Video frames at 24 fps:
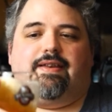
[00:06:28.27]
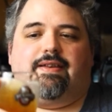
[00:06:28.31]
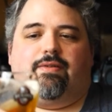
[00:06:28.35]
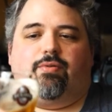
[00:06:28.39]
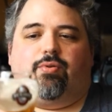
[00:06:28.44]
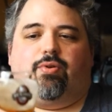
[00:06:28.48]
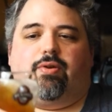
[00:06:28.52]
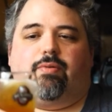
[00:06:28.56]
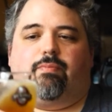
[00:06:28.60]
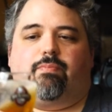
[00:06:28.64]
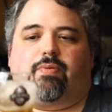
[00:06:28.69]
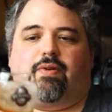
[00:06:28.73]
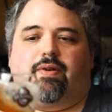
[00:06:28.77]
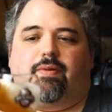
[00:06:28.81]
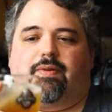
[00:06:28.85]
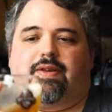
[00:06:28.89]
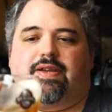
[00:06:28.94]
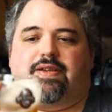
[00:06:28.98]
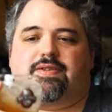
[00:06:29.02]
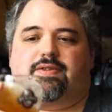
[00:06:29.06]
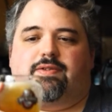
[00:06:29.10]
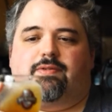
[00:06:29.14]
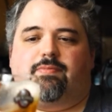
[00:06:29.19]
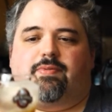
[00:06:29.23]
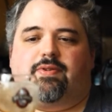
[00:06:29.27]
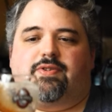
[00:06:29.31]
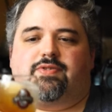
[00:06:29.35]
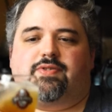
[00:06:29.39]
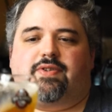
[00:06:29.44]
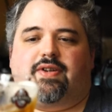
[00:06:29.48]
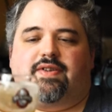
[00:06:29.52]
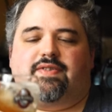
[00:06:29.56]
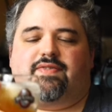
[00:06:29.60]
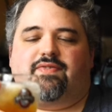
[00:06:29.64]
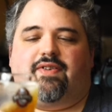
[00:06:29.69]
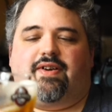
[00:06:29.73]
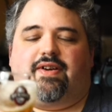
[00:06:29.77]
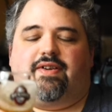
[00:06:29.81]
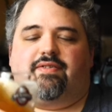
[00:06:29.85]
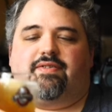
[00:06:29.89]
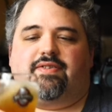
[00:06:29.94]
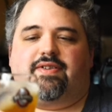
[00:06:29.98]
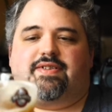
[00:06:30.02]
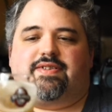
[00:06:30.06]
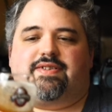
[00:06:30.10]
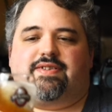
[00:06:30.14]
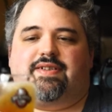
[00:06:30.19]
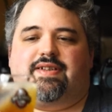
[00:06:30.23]
The only place in New Brunswick I find
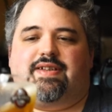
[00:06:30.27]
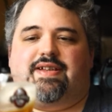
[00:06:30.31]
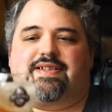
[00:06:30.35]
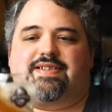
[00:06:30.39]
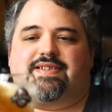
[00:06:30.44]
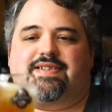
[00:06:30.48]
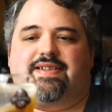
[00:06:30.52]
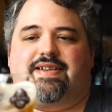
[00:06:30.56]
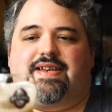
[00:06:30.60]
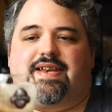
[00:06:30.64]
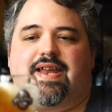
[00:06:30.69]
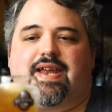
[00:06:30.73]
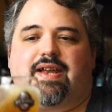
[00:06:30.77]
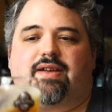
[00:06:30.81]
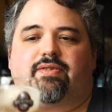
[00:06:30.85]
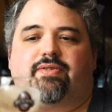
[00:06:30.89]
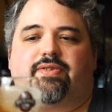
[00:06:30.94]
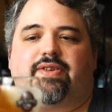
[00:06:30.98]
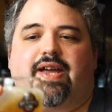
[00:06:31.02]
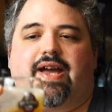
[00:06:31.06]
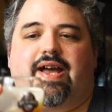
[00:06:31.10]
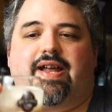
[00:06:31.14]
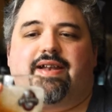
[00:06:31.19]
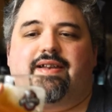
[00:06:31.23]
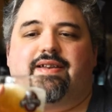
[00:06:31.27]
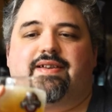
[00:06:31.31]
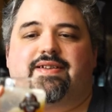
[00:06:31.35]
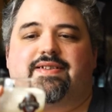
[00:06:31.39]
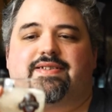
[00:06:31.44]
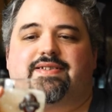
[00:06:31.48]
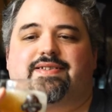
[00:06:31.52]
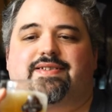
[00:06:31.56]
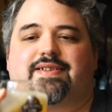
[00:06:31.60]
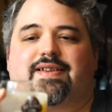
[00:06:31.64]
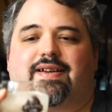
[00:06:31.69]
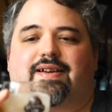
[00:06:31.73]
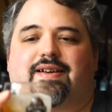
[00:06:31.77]
that's nailed that is